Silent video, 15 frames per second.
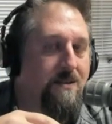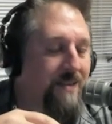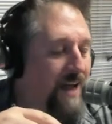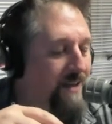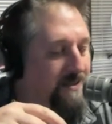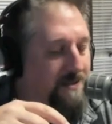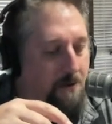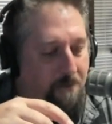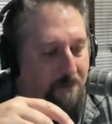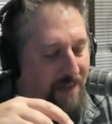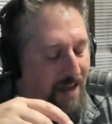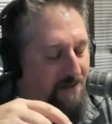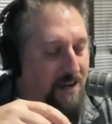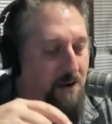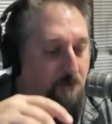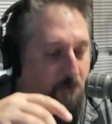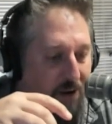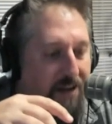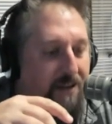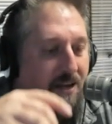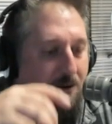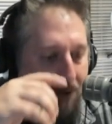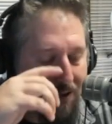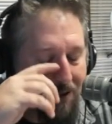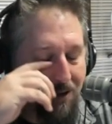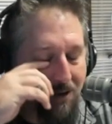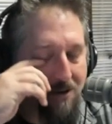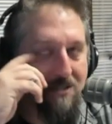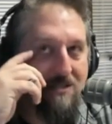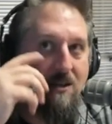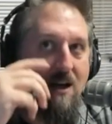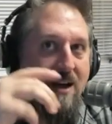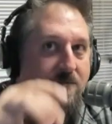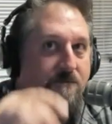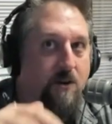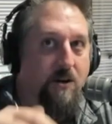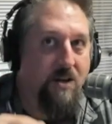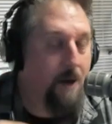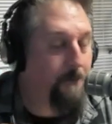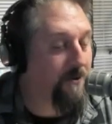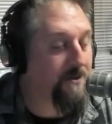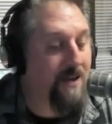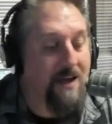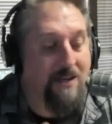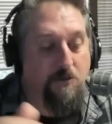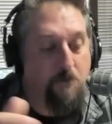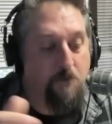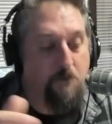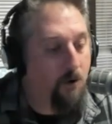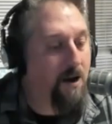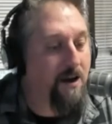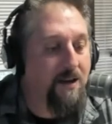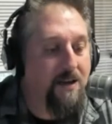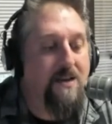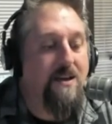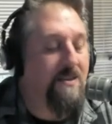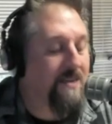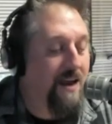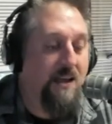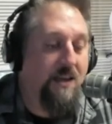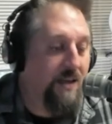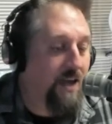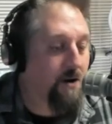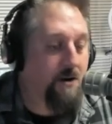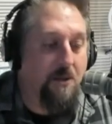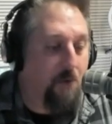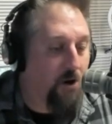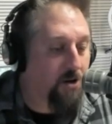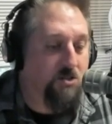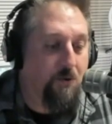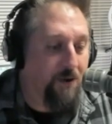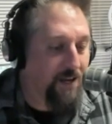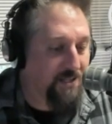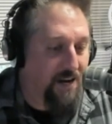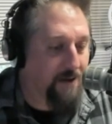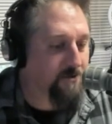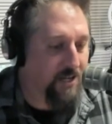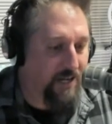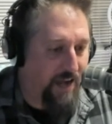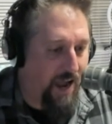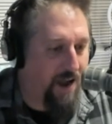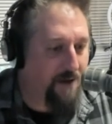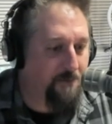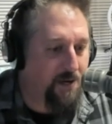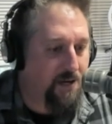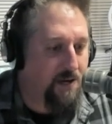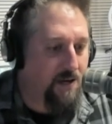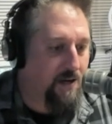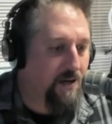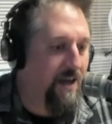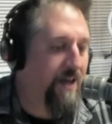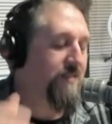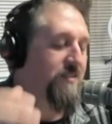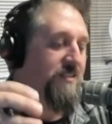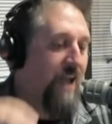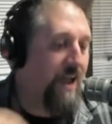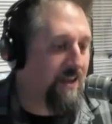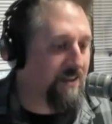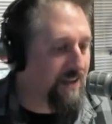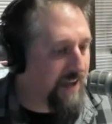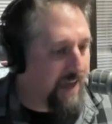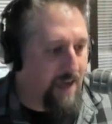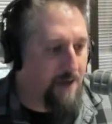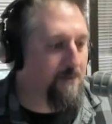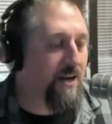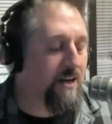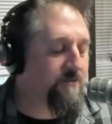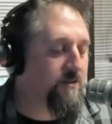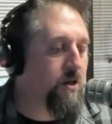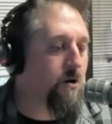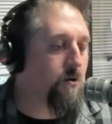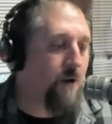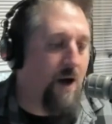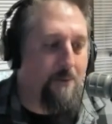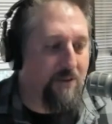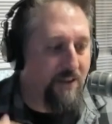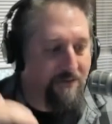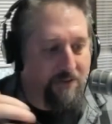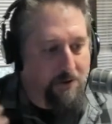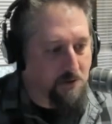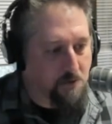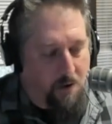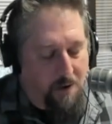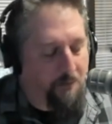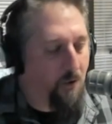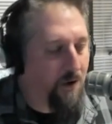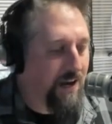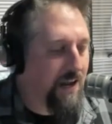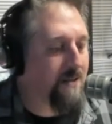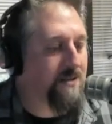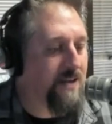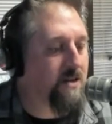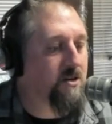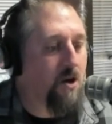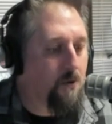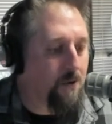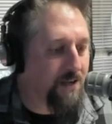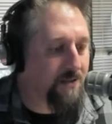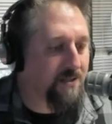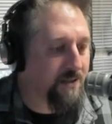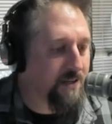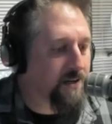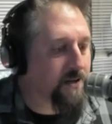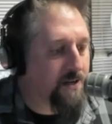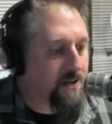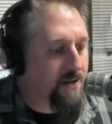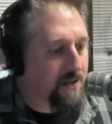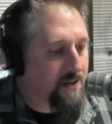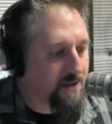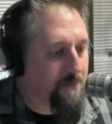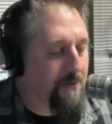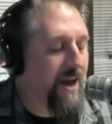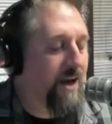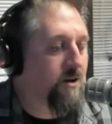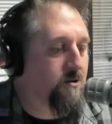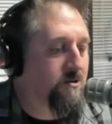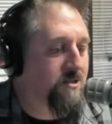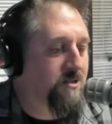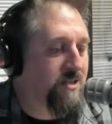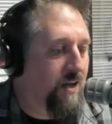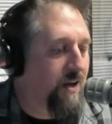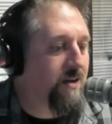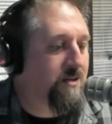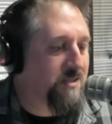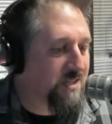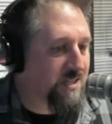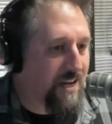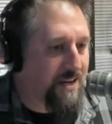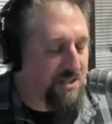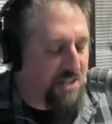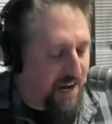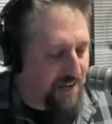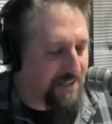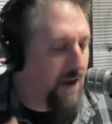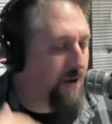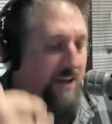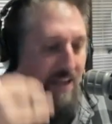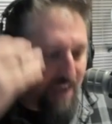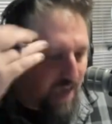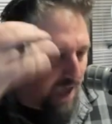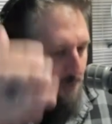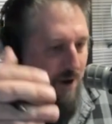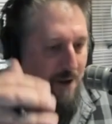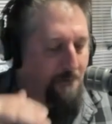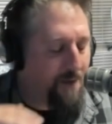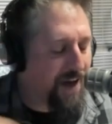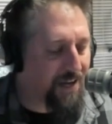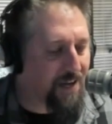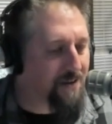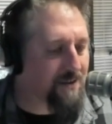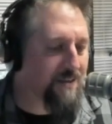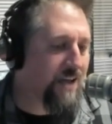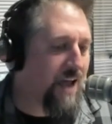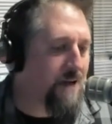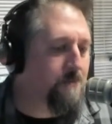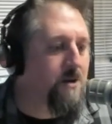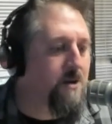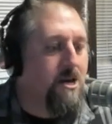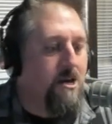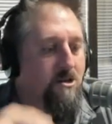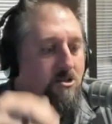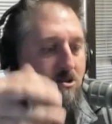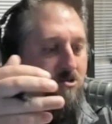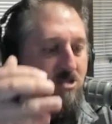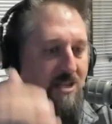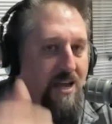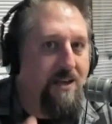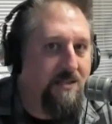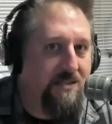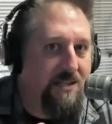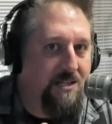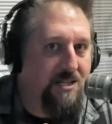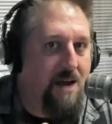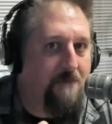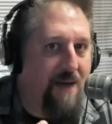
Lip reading: That's a really, really good sign for a couple things. One, that he can carry the ball 20 times in a game and stay in the game. And even though I believe there was at one point he did go into the medical tent, just get checked out, he came right back into the game. So seeing C.J.